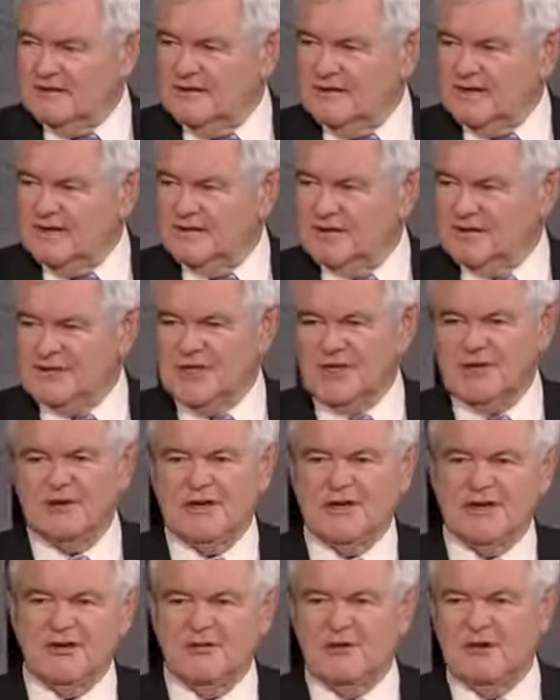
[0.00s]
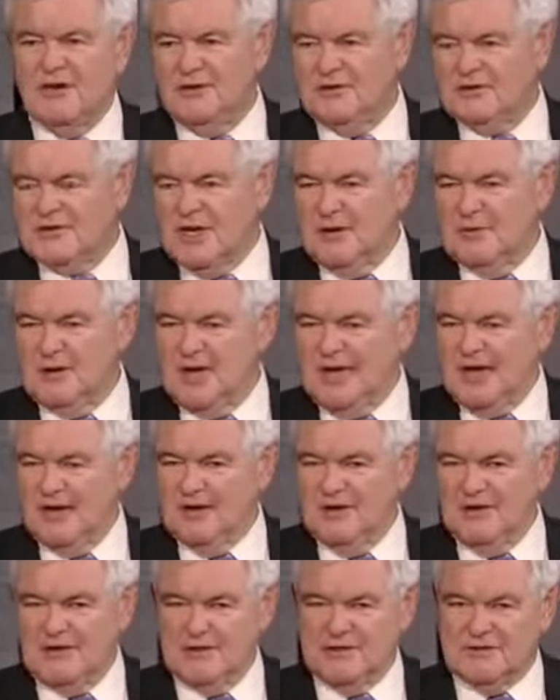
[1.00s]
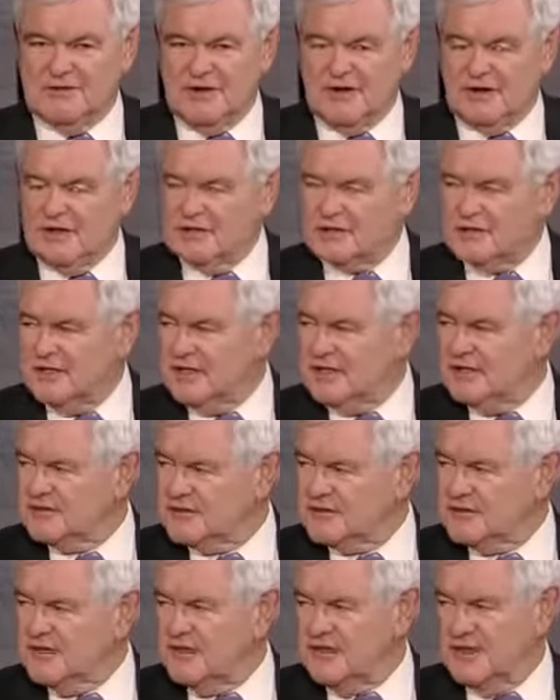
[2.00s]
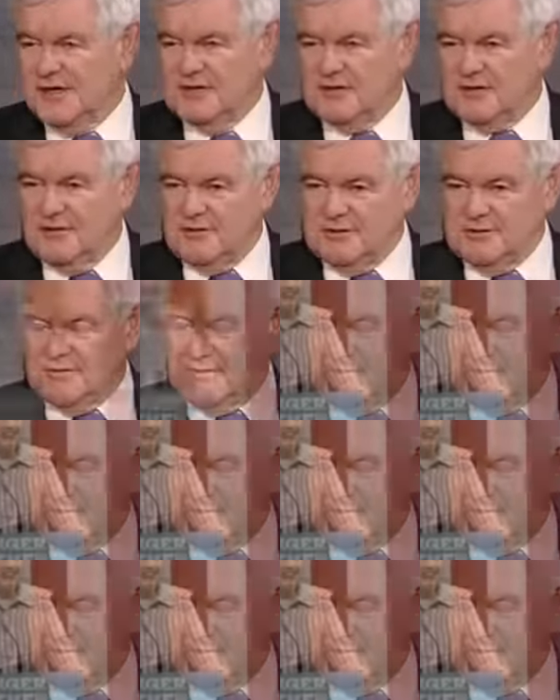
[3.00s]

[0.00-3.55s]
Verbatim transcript: And the secret Hillary who's coming out in these various leaks is, a, is a,